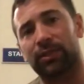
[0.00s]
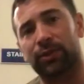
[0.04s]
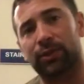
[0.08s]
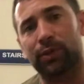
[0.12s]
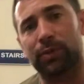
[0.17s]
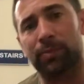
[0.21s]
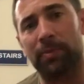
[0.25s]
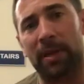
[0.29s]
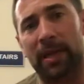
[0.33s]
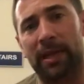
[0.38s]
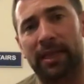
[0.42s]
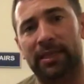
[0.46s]
to
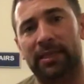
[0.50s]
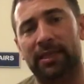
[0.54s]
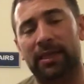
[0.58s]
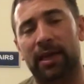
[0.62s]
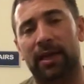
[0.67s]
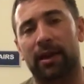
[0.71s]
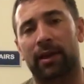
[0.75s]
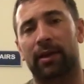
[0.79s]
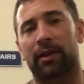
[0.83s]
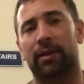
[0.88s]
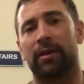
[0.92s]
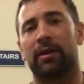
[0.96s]
2 minutes
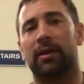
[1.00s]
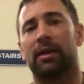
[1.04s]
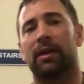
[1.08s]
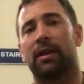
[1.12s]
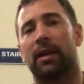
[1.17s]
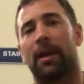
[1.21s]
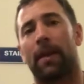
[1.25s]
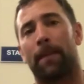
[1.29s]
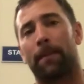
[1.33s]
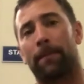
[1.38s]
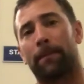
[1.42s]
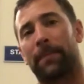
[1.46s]
there,
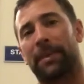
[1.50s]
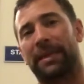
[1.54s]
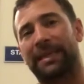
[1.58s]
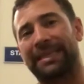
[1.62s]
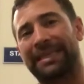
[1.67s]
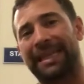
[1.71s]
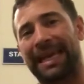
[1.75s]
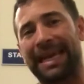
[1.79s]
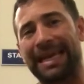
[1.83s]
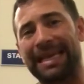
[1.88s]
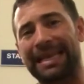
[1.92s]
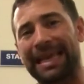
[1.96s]

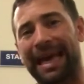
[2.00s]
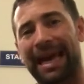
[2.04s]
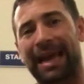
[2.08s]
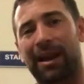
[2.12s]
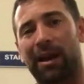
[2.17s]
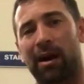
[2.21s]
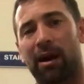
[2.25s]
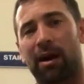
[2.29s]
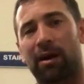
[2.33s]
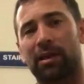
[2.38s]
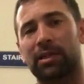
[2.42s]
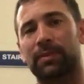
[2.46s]
but take that
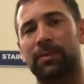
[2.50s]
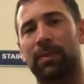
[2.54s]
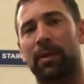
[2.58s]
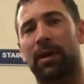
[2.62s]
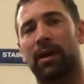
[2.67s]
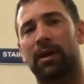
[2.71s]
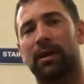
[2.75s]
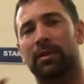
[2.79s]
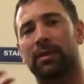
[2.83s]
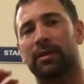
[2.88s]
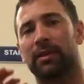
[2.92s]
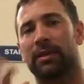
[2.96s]
hot
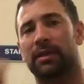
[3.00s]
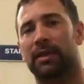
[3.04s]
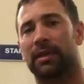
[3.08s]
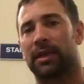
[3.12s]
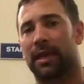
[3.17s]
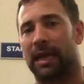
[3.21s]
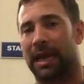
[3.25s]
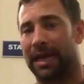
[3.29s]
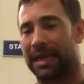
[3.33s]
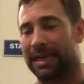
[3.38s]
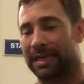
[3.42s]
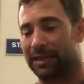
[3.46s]
spot
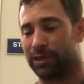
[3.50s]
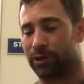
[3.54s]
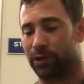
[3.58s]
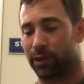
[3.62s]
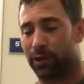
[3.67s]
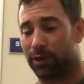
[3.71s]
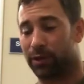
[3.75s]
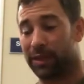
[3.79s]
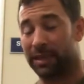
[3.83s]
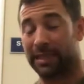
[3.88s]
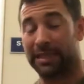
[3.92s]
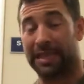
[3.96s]
and
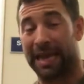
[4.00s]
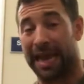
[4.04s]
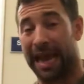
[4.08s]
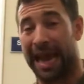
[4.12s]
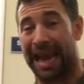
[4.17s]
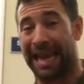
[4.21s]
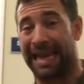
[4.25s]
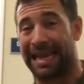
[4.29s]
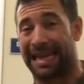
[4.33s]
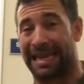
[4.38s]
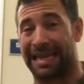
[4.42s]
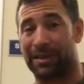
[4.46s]
turn a
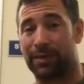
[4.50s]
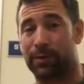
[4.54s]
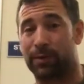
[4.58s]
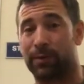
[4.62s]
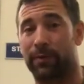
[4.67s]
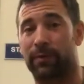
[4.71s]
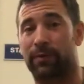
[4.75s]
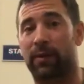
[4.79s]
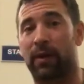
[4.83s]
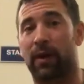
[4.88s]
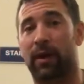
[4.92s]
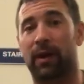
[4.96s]
10
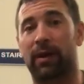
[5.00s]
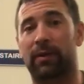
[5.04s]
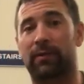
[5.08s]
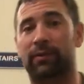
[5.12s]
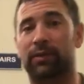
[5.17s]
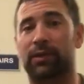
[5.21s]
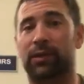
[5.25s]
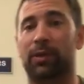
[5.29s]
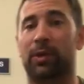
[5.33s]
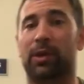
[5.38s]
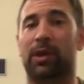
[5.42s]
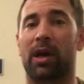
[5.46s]
into a
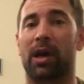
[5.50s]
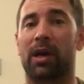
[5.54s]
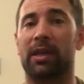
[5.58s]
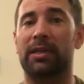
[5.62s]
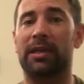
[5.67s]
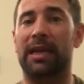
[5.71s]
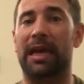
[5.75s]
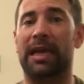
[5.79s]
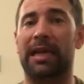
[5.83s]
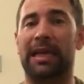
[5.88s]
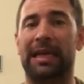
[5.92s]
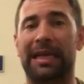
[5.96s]
5. So
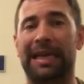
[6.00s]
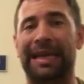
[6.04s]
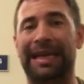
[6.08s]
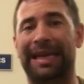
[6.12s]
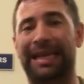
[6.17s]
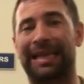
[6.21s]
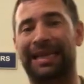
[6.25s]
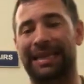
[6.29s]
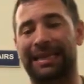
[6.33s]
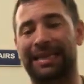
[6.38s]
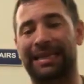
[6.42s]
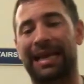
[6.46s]
cut
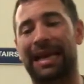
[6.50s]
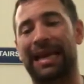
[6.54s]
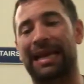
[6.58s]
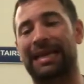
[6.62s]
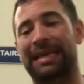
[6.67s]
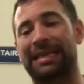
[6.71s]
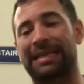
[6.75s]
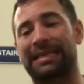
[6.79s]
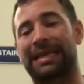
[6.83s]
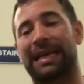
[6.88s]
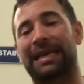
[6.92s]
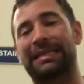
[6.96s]

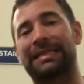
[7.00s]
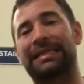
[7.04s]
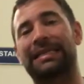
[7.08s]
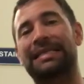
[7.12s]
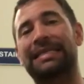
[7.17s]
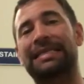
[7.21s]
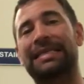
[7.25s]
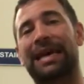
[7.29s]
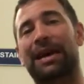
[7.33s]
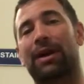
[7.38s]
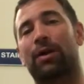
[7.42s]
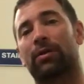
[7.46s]
that
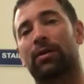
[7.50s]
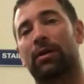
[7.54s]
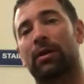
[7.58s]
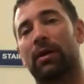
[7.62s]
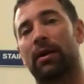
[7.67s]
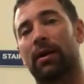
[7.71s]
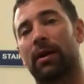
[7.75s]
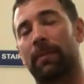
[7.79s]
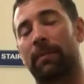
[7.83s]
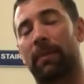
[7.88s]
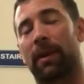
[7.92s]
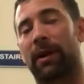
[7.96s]
intensity down
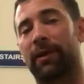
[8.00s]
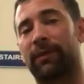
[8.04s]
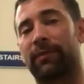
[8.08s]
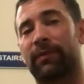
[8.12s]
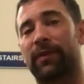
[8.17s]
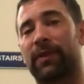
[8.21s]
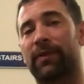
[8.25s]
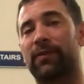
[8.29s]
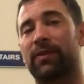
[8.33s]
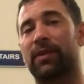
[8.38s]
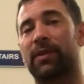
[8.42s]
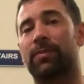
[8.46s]
by
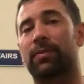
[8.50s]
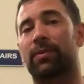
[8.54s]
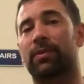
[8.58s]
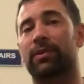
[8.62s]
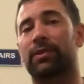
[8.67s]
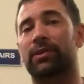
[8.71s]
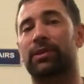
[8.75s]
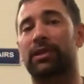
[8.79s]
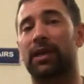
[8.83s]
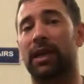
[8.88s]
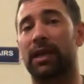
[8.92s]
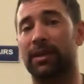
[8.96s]

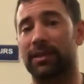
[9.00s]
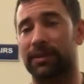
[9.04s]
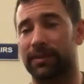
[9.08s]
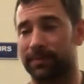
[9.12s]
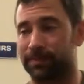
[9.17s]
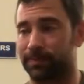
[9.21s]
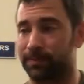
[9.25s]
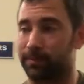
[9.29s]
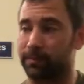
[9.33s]
50%,